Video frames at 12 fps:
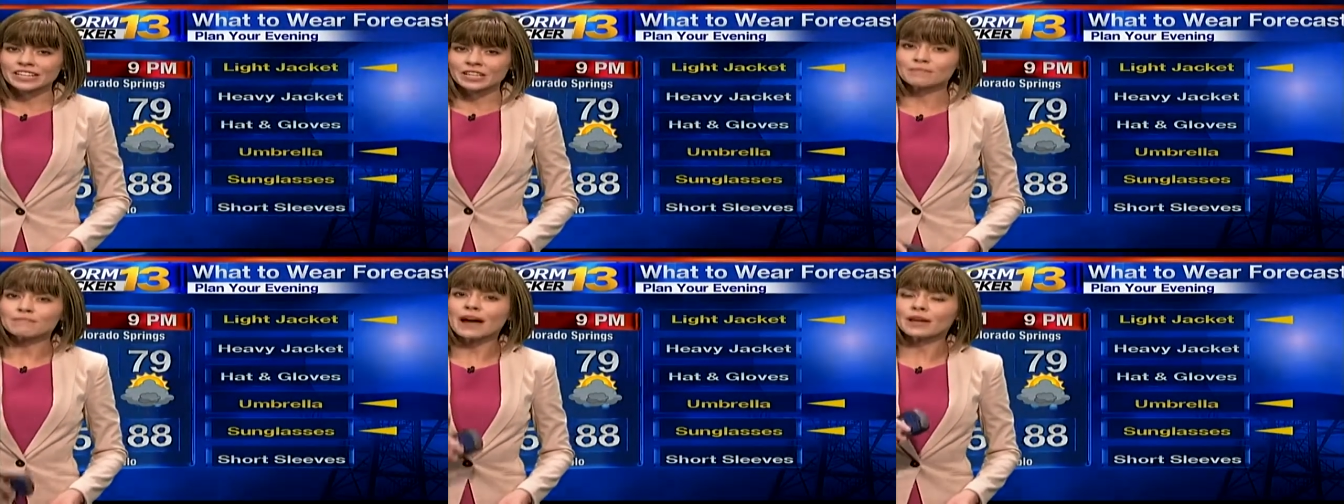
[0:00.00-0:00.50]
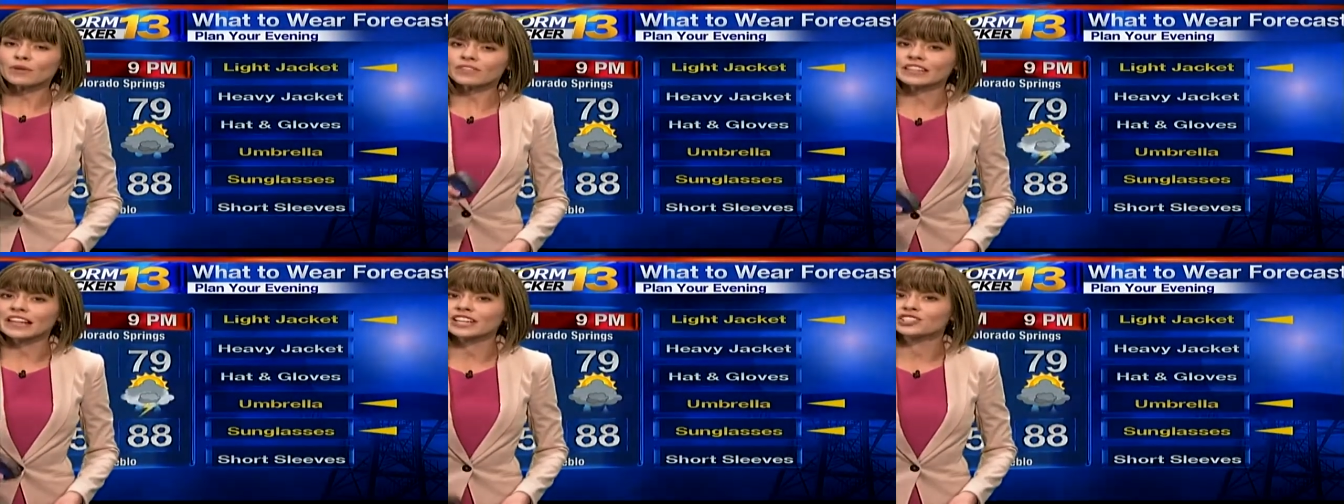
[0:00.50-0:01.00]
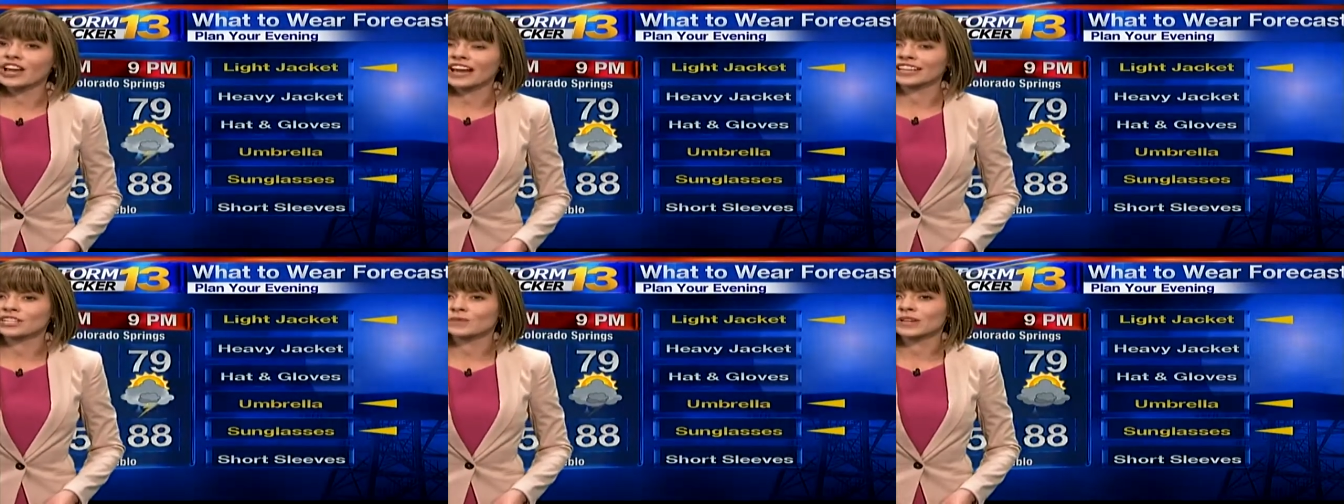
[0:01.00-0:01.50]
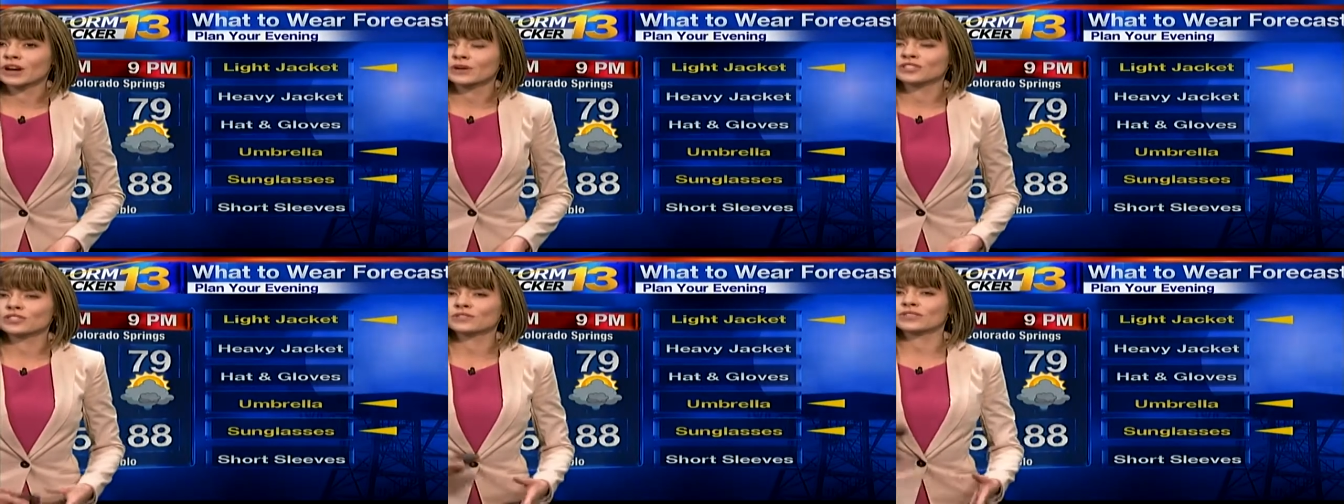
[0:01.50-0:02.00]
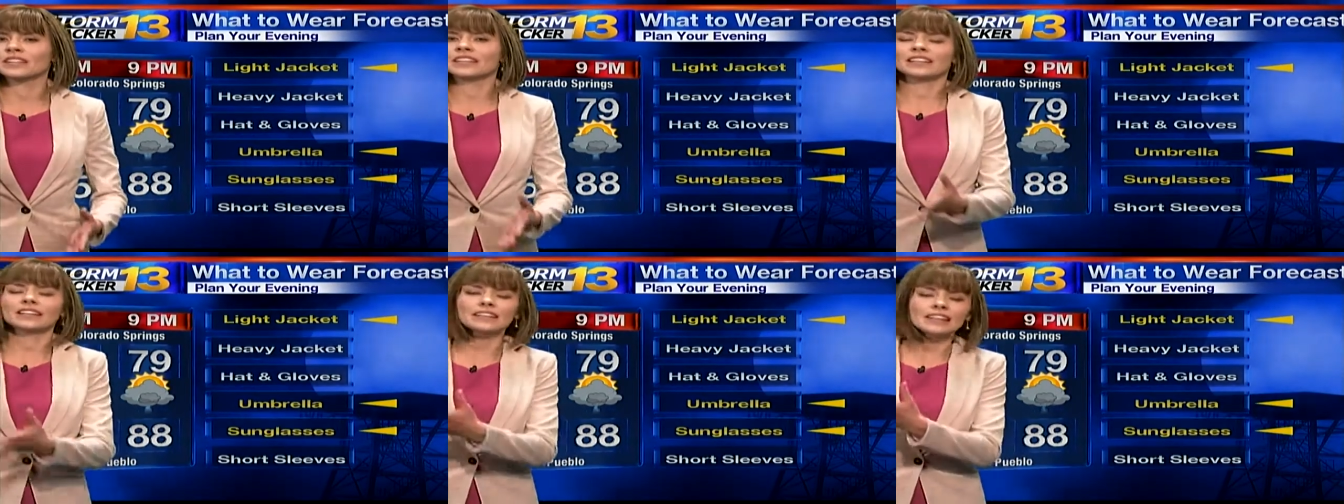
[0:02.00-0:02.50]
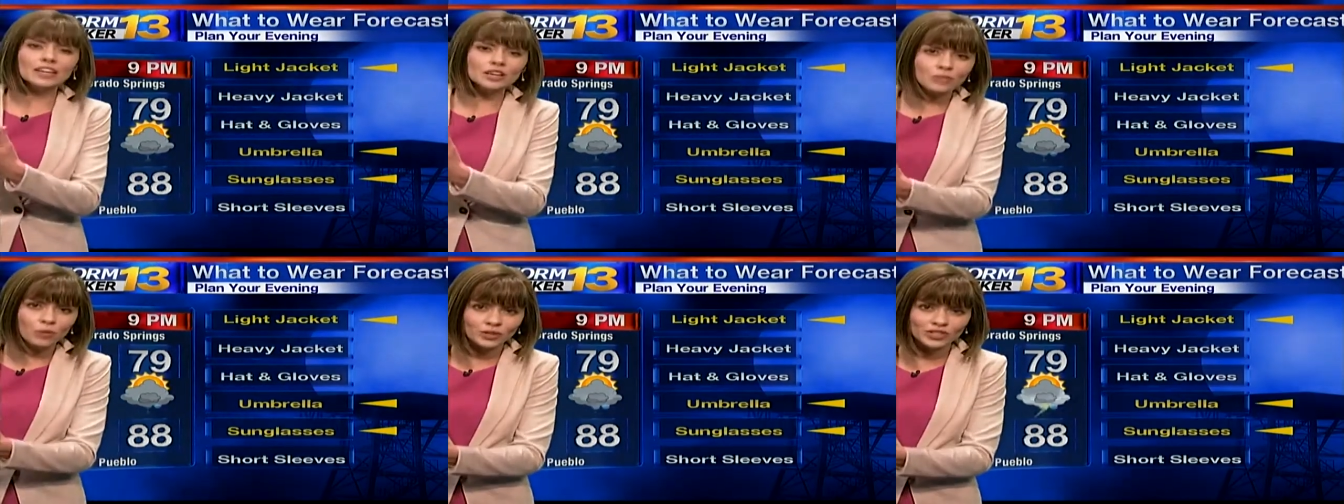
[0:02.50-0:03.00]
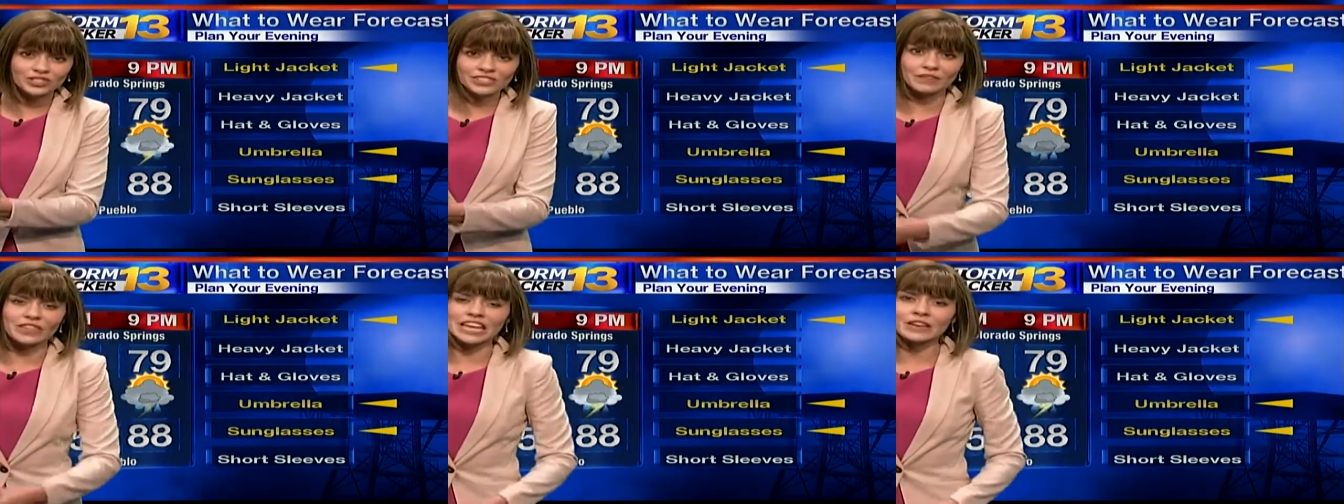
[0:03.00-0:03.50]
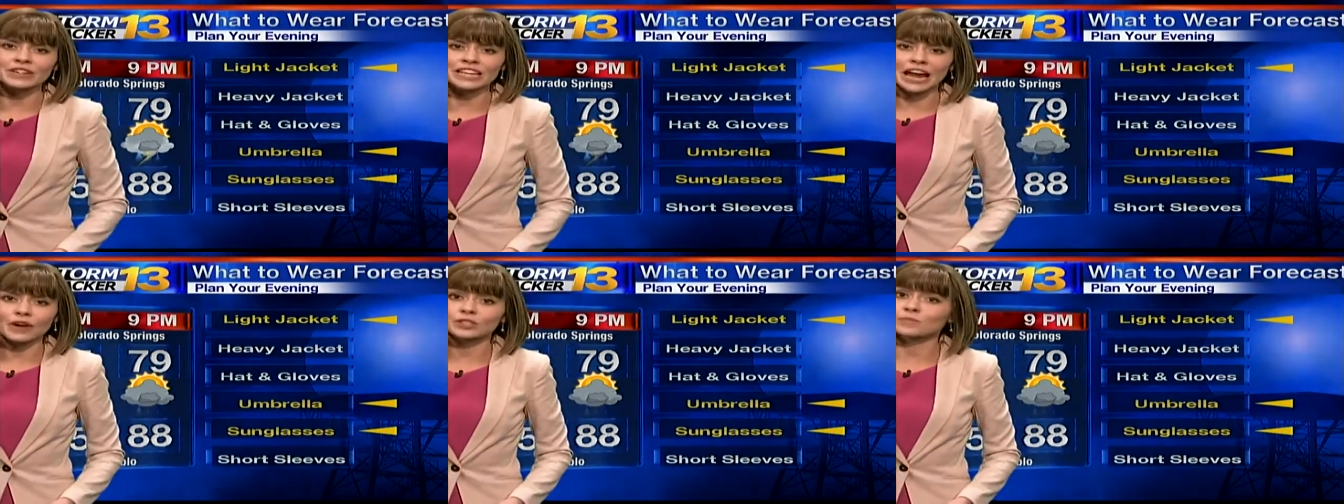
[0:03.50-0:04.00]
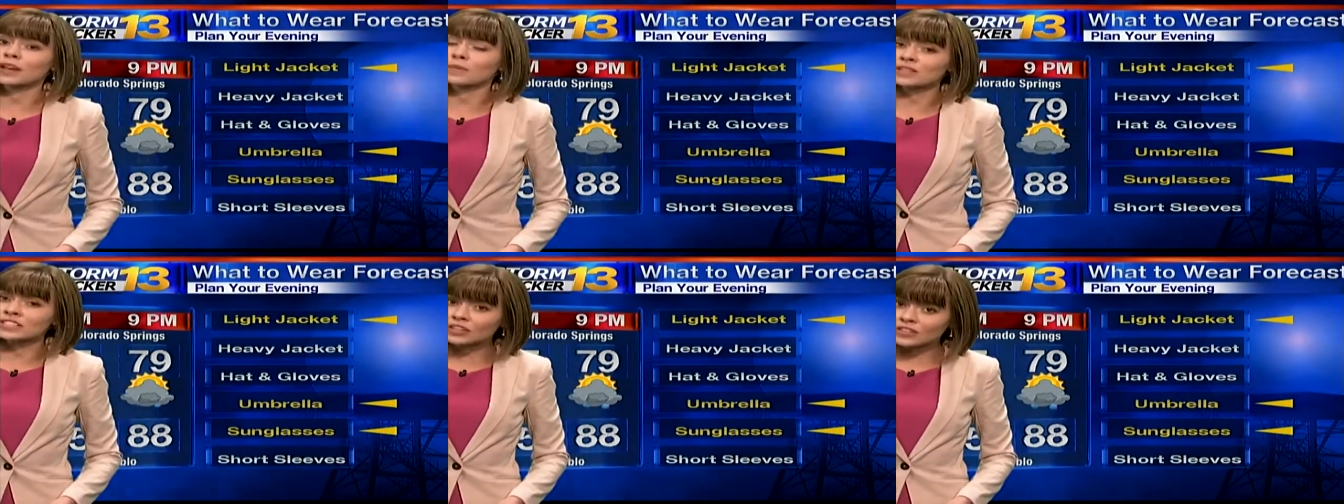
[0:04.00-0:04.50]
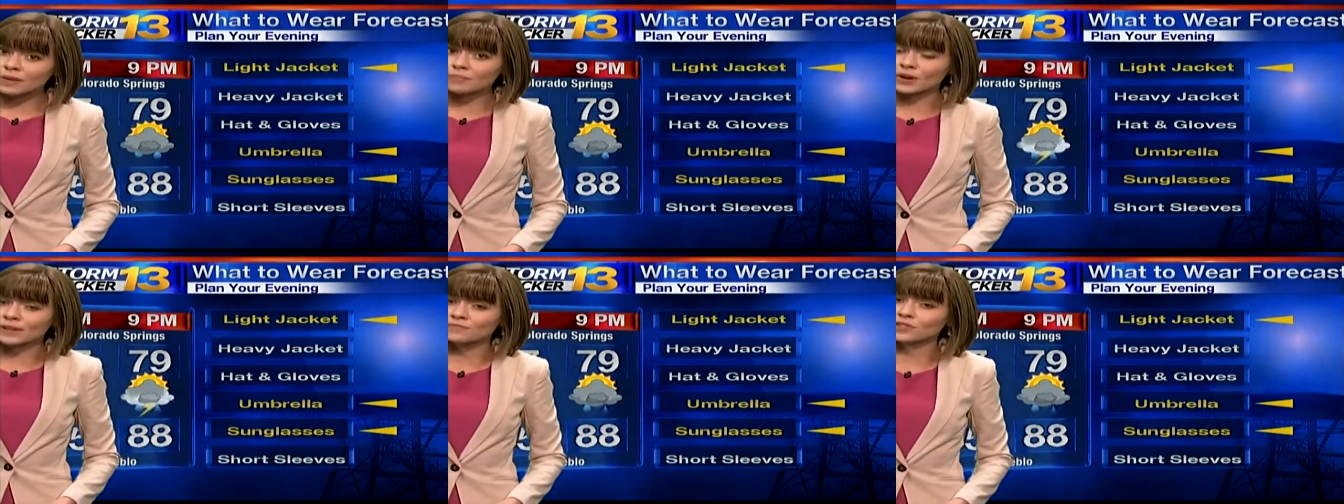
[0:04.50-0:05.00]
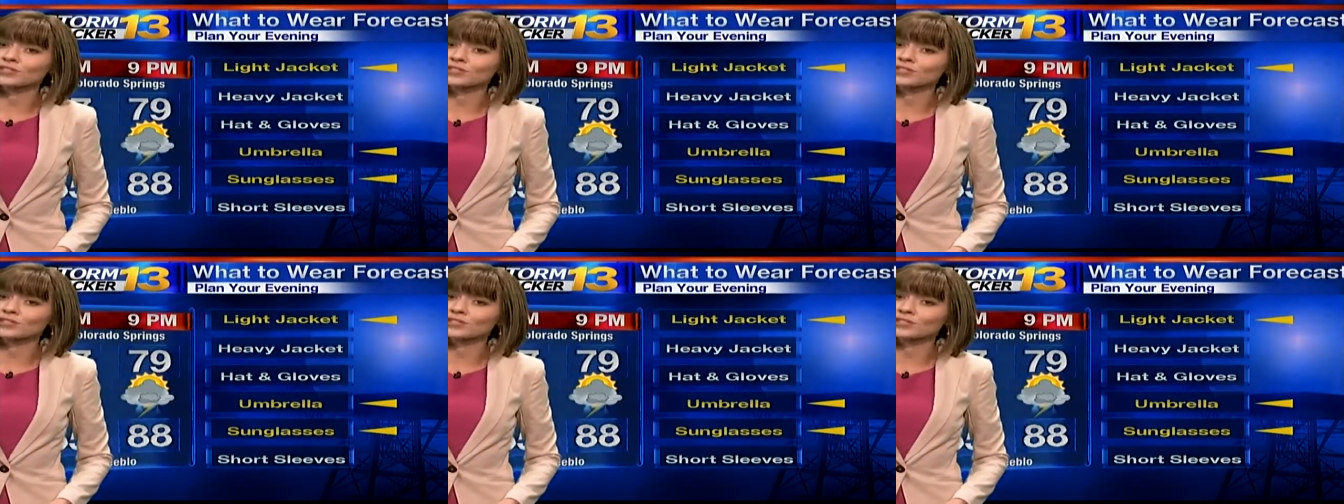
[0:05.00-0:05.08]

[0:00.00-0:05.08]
You might want the light jacket as we go into the later portions of the evening hours, but up until that point, those